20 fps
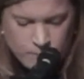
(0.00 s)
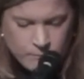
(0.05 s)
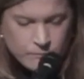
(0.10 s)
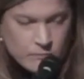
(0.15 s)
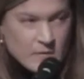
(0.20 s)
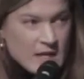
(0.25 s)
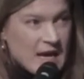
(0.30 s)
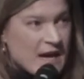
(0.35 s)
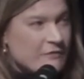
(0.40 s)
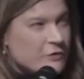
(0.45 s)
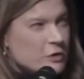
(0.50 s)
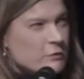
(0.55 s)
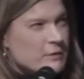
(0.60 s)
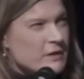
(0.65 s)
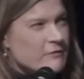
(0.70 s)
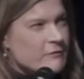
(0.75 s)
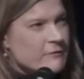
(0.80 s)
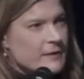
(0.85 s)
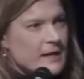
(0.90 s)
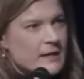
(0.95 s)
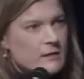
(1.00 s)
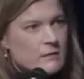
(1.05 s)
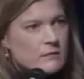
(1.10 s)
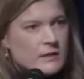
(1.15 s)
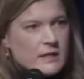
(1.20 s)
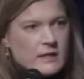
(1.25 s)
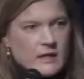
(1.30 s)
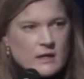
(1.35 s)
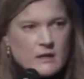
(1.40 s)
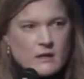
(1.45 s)
after we finally
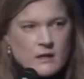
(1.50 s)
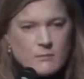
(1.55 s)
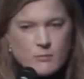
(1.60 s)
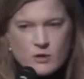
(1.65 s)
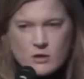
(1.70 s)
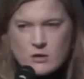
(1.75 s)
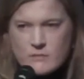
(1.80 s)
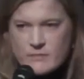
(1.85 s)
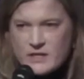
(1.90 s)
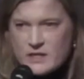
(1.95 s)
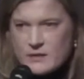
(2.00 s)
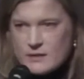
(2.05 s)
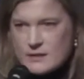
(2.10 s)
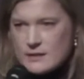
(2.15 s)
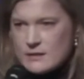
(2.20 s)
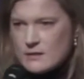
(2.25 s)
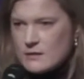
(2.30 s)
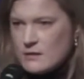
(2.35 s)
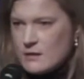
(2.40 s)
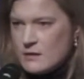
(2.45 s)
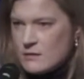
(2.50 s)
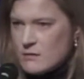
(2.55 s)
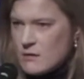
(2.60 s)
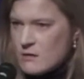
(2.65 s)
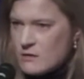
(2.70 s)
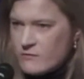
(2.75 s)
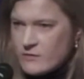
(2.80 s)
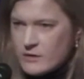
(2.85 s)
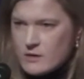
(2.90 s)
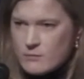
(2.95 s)
get our permits and all
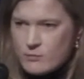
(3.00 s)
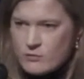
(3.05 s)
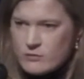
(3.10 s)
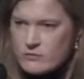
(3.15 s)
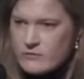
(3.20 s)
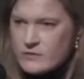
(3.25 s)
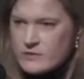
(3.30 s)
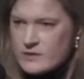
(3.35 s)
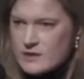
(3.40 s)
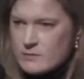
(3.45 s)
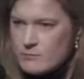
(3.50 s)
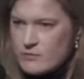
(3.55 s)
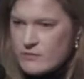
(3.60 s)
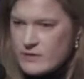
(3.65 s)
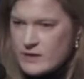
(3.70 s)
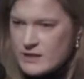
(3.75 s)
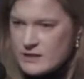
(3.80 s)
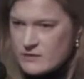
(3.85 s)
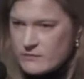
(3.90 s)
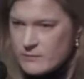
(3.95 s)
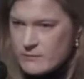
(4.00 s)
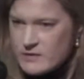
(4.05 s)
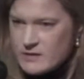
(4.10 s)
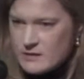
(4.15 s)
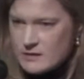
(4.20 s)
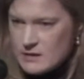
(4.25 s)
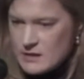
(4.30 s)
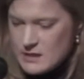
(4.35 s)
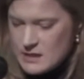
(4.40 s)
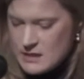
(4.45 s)
of our approvals in place from the
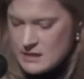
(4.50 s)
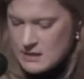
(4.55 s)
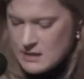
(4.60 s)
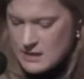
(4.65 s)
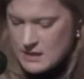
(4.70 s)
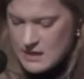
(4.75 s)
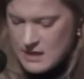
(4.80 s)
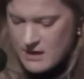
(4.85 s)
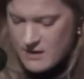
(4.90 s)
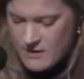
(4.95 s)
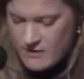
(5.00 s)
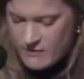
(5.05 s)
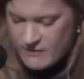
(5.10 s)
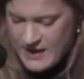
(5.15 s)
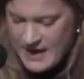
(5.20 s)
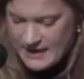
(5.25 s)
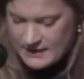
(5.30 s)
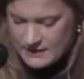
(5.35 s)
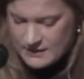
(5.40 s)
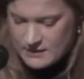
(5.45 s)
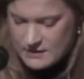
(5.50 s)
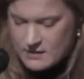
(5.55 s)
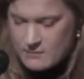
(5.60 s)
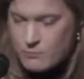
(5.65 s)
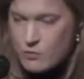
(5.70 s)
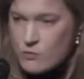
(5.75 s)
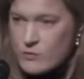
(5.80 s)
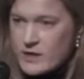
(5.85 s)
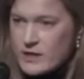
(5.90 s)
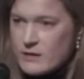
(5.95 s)
city, that's the
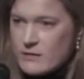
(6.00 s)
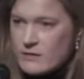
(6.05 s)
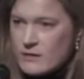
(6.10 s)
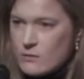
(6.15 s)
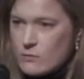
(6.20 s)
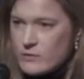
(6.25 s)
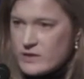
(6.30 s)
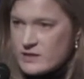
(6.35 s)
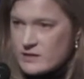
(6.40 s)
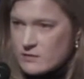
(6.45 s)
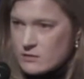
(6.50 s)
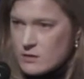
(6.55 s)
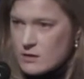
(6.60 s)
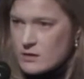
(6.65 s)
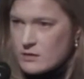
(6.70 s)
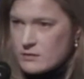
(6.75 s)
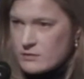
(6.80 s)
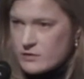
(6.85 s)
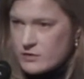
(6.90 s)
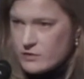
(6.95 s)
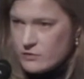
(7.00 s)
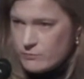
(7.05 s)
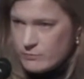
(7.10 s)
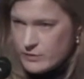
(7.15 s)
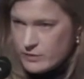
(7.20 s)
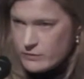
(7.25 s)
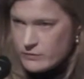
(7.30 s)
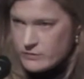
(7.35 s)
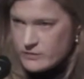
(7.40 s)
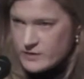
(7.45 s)
point that we start to
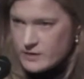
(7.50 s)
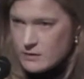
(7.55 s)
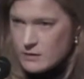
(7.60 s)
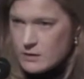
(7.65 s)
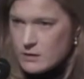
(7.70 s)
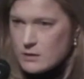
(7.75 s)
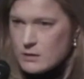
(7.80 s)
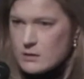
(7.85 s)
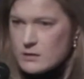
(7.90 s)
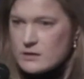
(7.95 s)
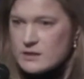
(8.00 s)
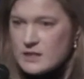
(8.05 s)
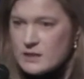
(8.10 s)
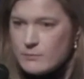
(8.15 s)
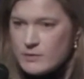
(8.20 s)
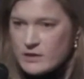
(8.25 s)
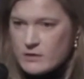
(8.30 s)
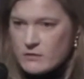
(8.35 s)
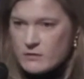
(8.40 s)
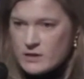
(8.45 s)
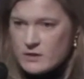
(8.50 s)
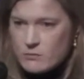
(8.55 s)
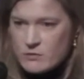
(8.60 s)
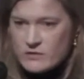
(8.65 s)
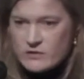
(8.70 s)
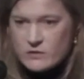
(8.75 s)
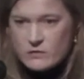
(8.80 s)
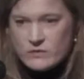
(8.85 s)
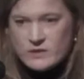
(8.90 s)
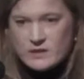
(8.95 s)
build. Typically, we'll
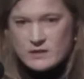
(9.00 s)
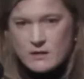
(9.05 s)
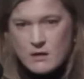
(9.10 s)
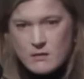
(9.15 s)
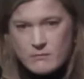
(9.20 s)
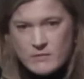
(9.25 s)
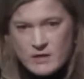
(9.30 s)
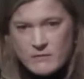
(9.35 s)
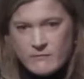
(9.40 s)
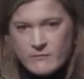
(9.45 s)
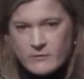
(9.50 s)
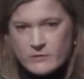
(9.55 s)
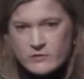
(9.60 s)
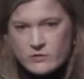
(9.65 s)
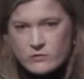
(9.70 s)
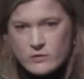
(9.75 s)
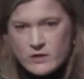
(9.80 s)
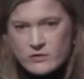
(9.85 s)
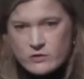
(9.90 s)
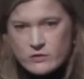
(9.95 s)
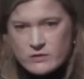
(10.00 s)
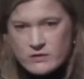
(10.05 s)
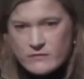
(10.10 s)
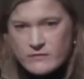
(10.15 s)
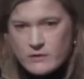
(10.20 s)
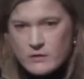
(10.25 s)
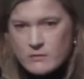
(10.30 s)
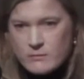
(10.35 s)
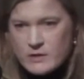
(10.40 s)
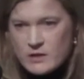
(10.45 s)
do some infrastructure
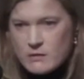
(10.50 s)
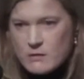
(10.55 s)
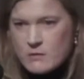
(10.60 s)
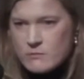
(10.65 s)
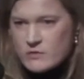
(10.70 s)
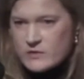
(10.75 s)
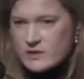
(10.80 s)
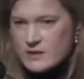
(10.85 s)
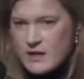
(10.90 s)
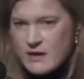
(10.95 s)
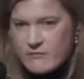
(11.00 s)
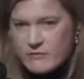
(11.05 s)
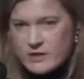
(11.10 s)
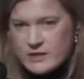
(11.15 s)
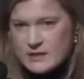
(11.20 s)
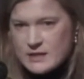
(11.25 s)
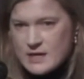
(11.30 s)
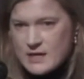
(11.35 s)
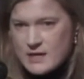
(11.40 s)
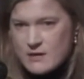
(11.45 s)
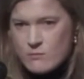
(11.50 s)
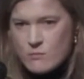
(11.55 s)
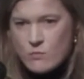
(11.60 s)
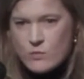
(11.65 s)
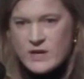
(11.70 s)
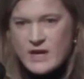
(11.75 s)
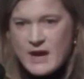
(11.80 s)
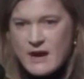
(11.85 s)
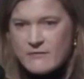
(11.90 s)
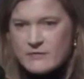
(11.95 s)
development almost every time. We
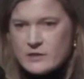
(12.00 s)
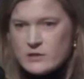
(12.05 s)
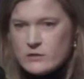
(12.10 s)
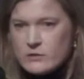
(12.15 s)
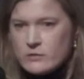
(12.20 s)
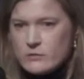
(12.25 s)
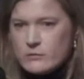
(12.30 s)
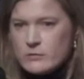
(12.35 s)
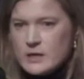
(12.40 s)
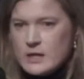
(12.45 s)
have to